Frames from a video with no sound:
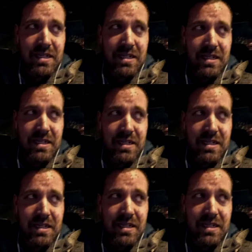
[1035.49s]

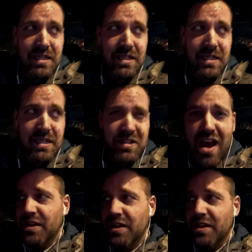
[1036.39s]
sometimes in 5,
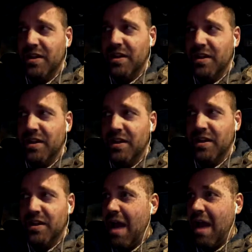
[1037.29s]
and how
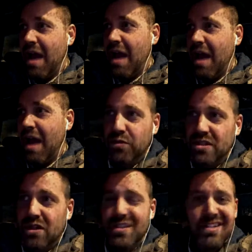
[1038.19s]
this has yielded
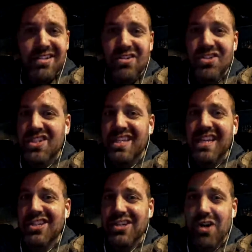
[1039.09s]
results, and you're just
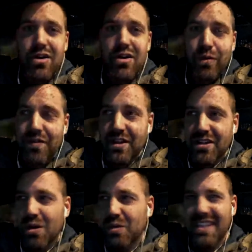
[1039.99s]
getting started with it,
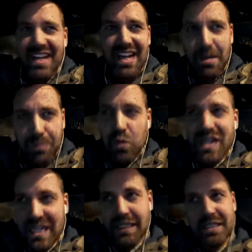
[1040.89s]
within a couple
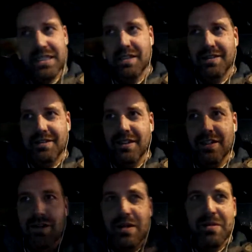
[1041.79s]
weeks,
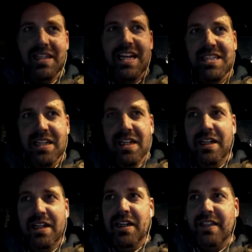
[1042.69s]
I mean, that's
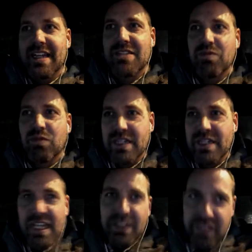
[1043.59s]

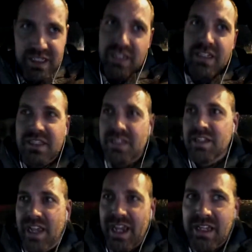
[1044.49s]
ridiculousness.
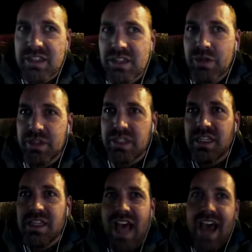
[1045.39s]
And so to see
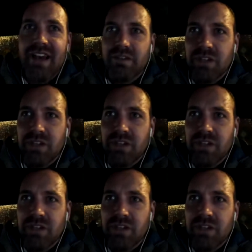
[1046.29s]
that,